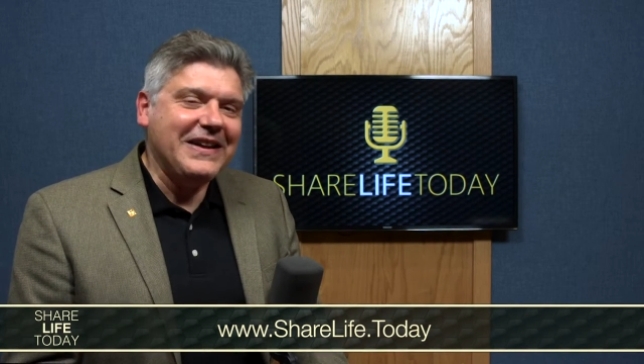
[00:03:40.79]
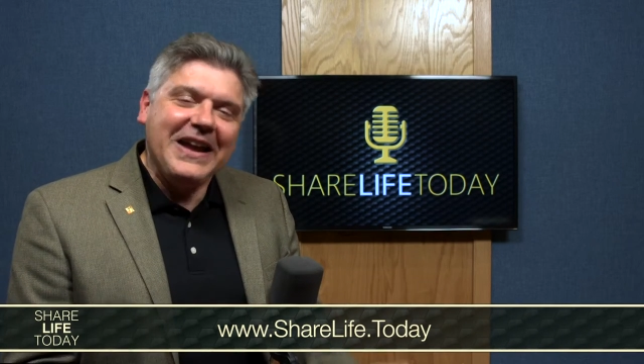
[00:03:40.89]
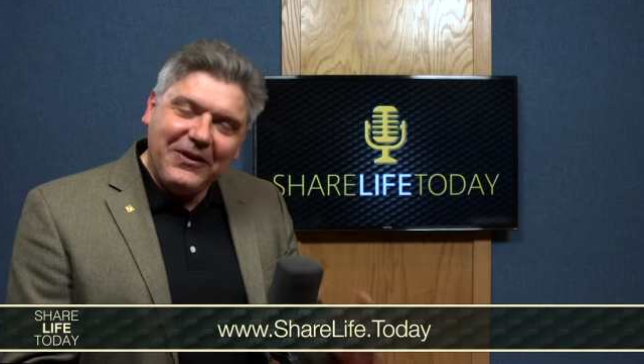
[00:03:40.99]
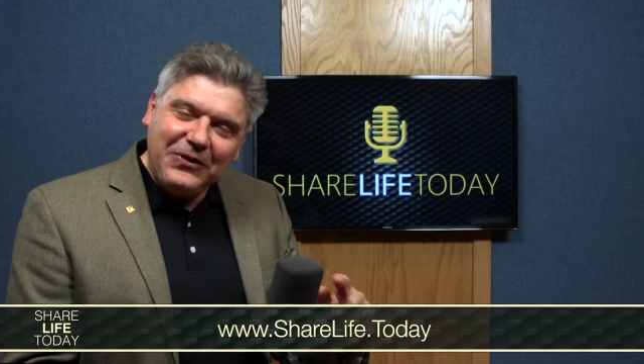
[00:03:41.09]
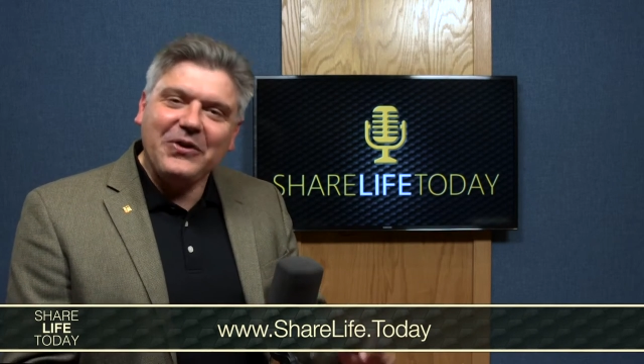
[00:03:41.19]

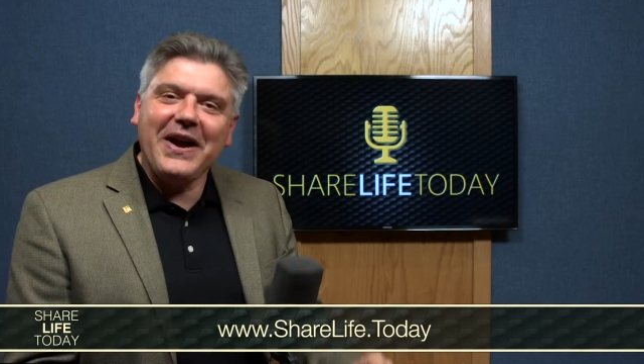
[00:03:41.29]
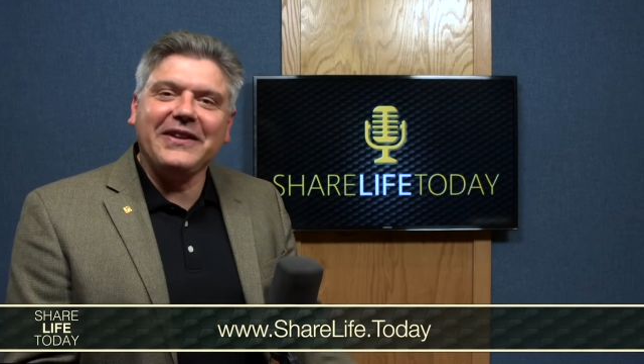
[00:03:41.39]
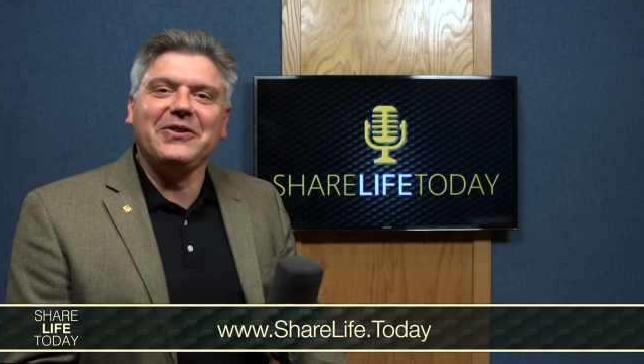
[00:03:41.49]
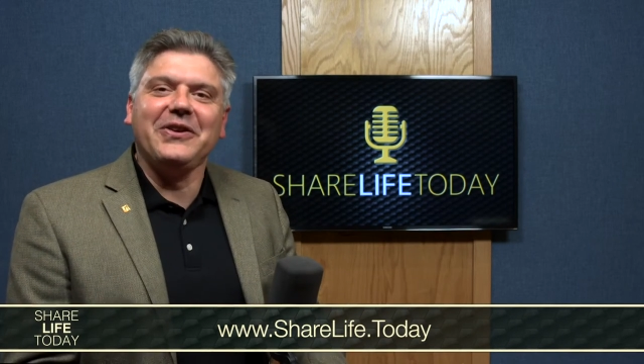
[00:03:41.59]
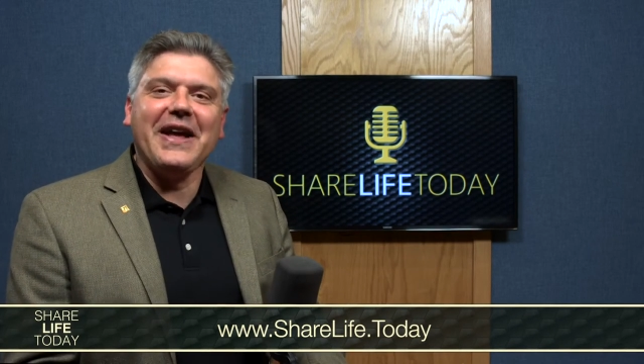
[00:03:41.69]
If you'd like
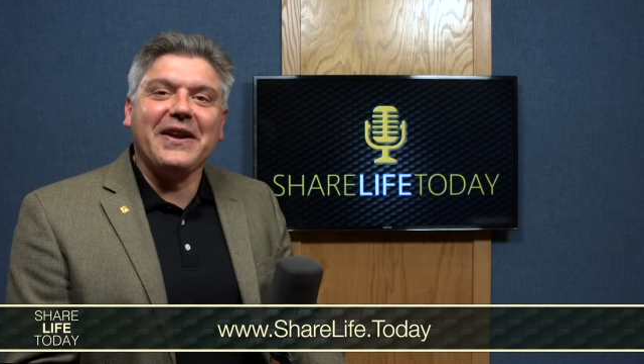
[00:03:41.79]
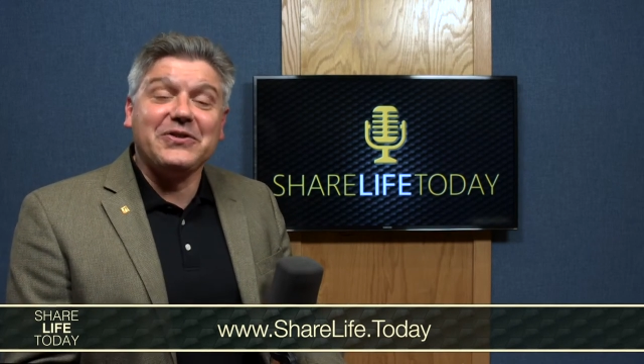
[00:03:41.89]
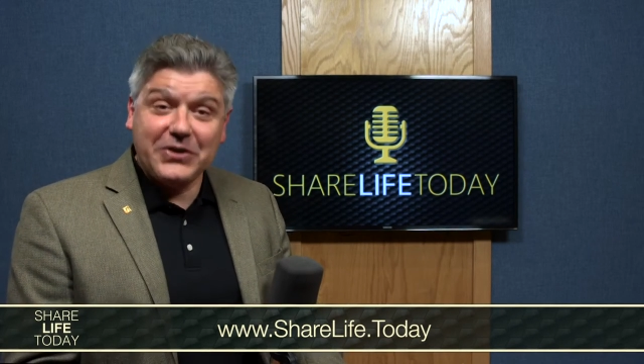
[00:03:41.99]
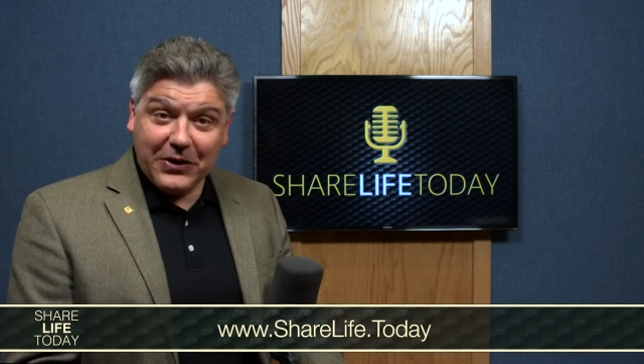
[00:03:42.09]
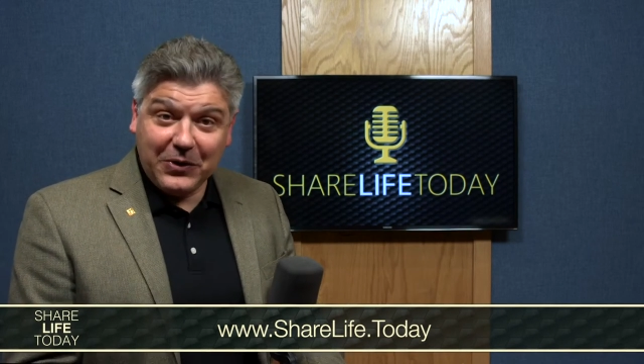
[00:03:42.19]
to learn how to
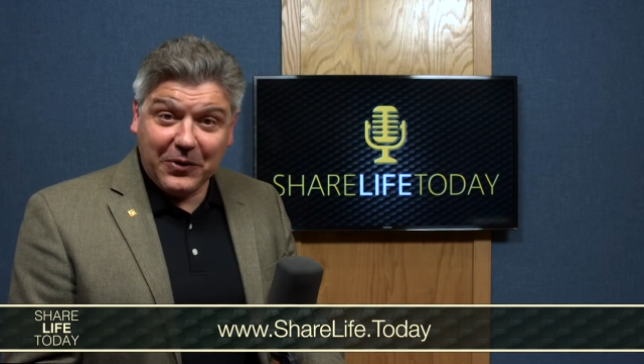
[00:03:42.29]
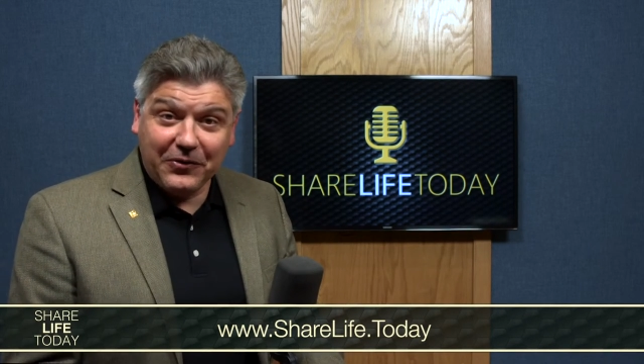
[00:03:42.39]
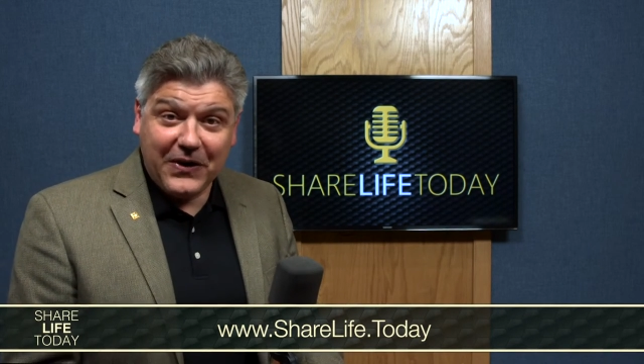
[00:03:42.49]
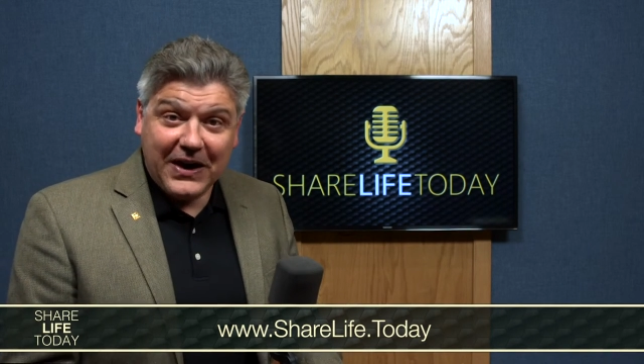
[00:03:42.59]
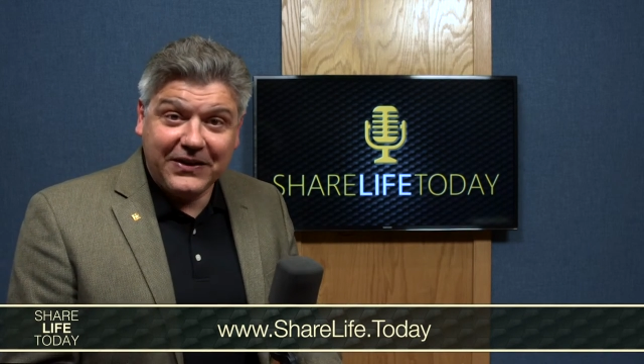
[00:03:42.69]
share your
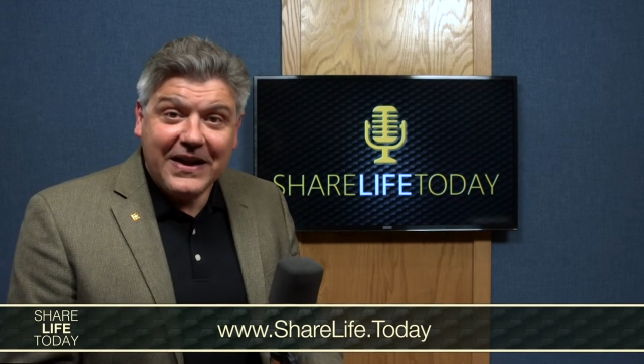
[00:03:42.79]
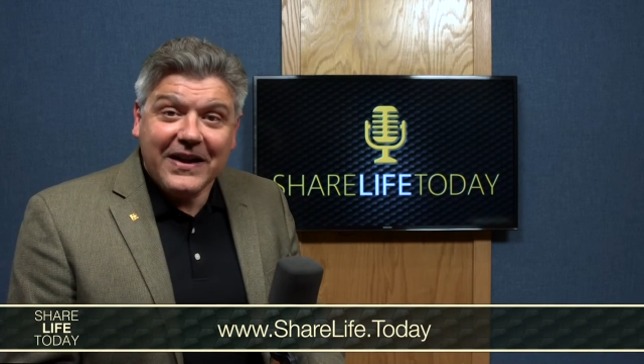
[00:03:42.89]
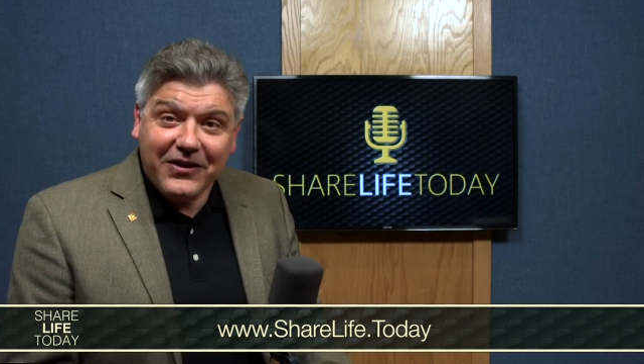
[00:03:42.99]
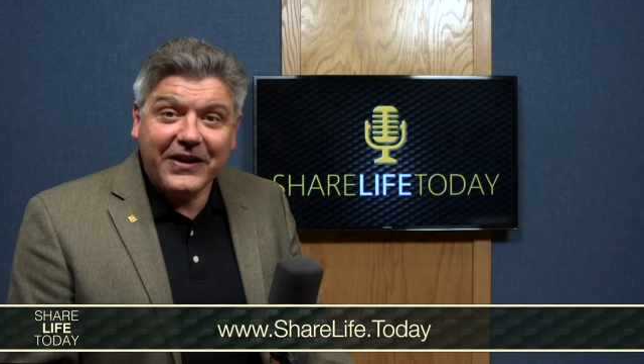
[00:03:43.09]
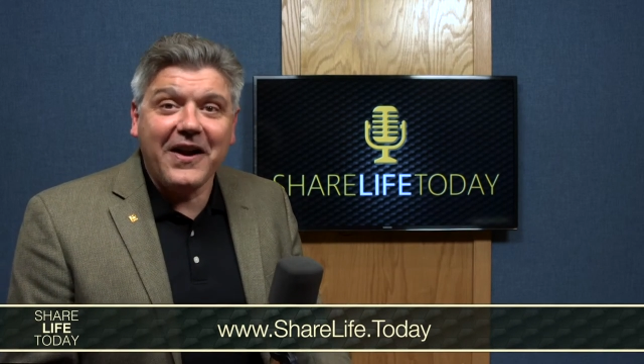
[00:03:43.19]
faith,
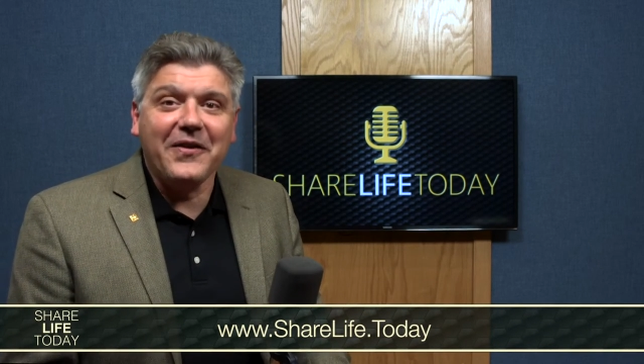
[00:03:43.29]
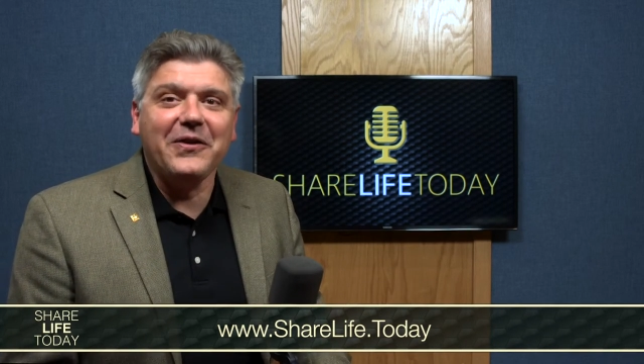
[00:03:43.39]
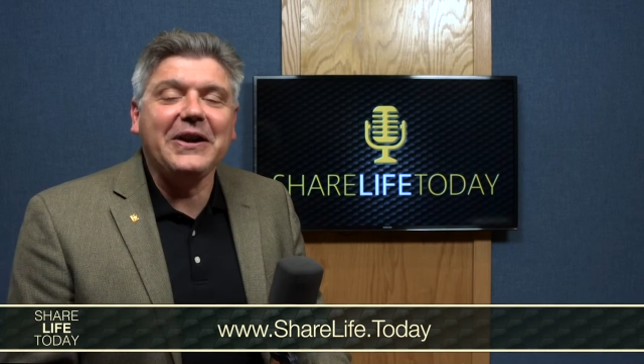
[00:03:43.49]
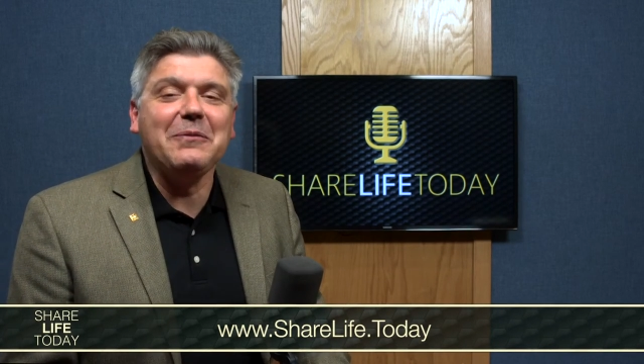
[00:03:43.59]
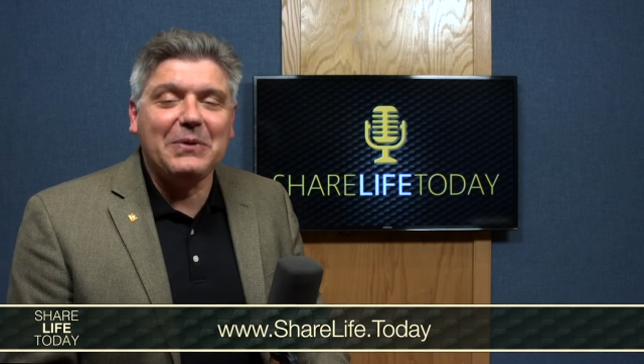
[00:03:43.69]
click on the
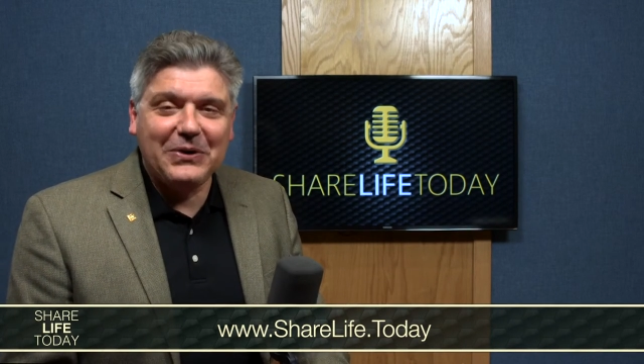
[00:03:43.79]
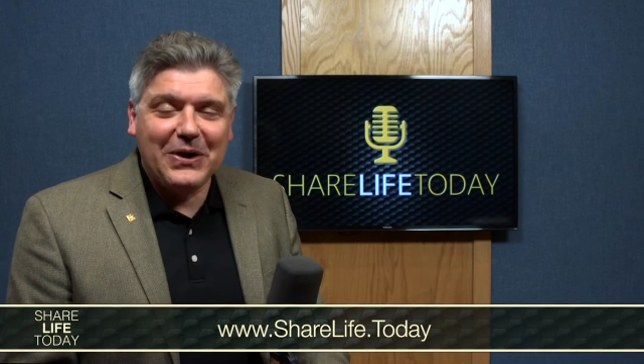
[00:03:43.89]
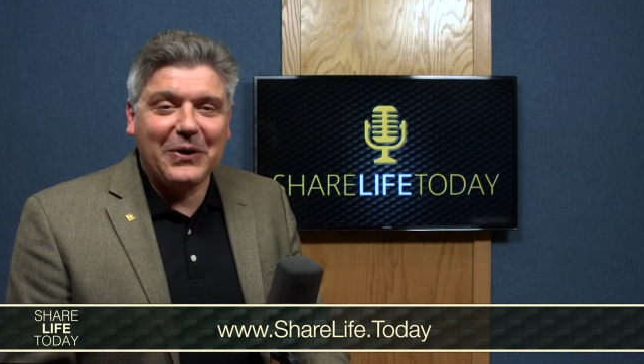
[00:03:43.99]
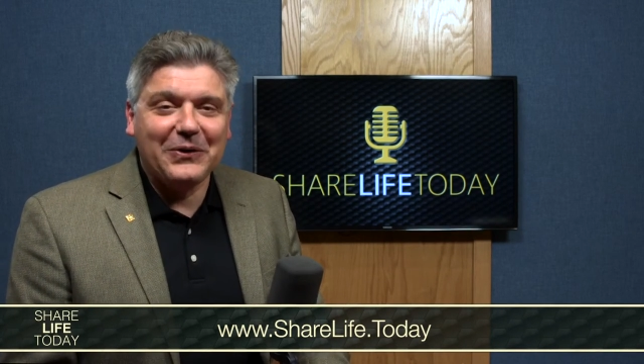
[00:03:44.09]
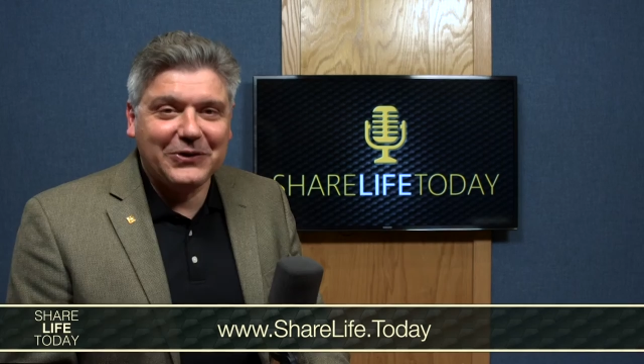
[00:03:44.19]
link
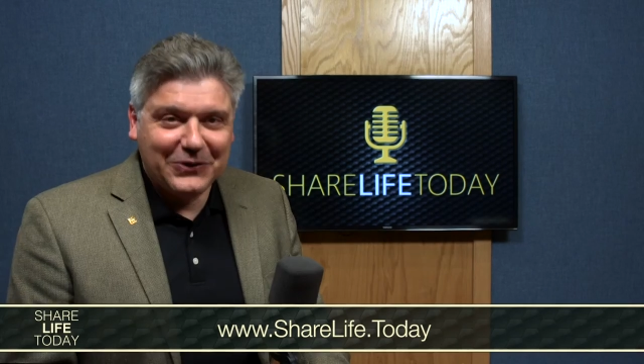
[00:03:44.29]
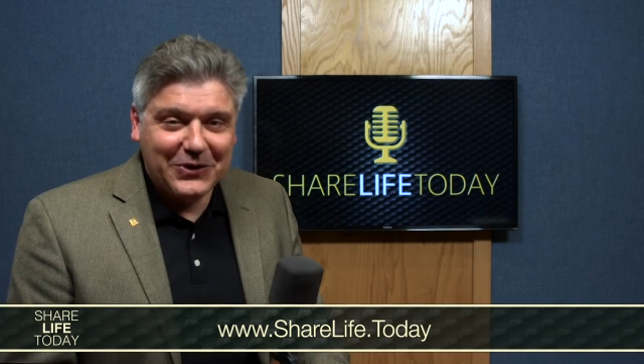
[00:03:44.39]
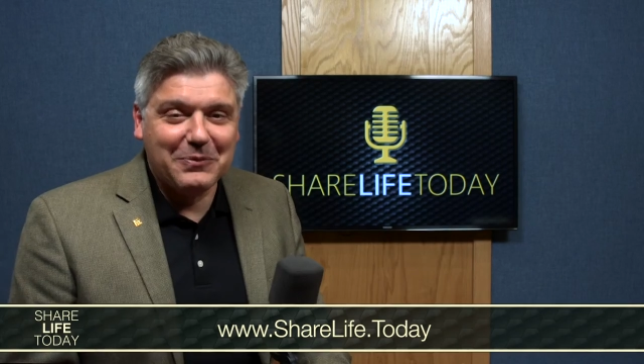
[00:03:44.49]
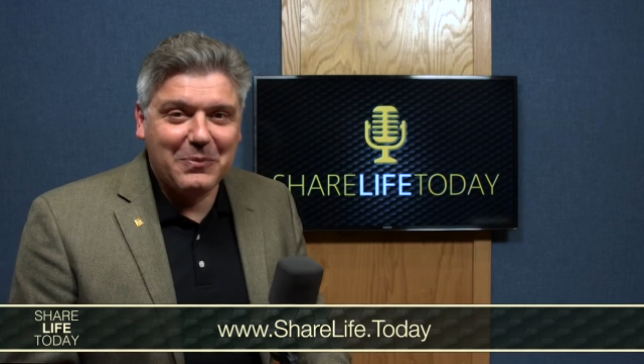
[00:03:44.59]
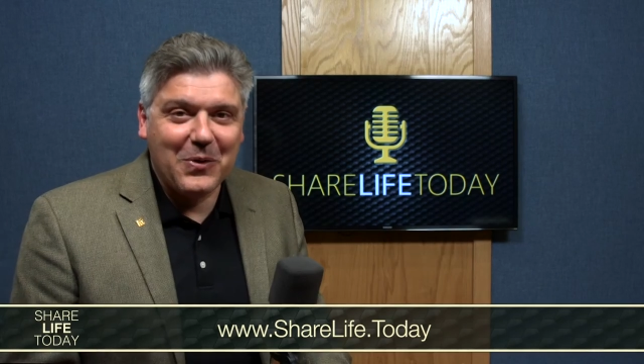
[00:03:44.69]
below to
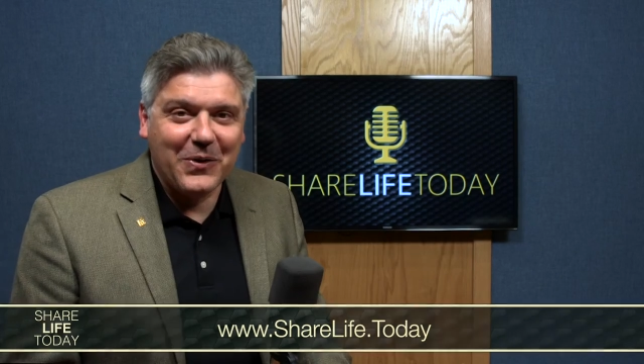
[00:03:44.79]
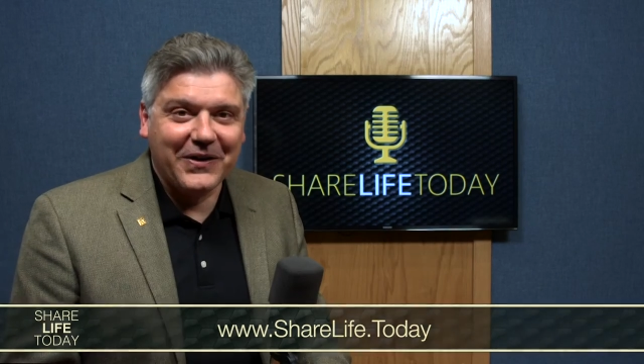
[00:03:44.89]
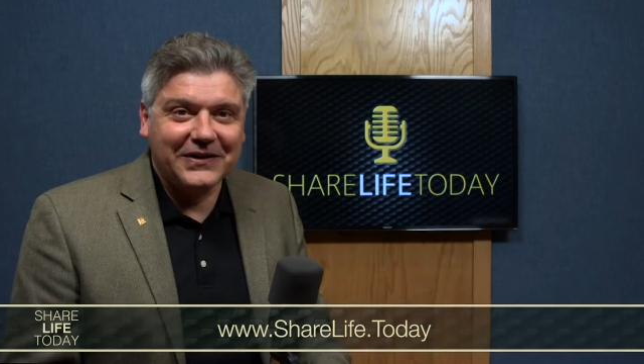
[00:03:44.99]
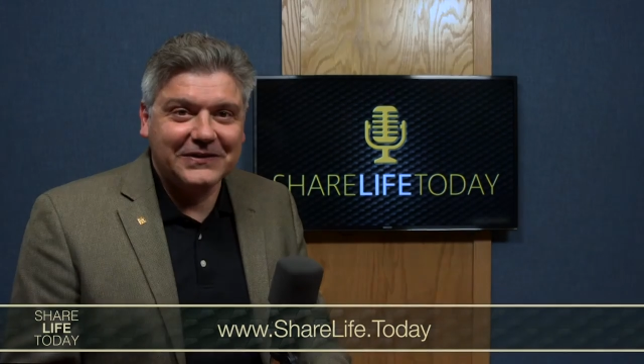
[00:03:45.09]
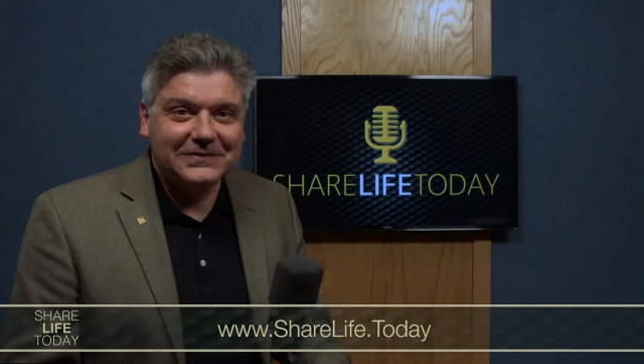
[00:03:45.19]
learn more.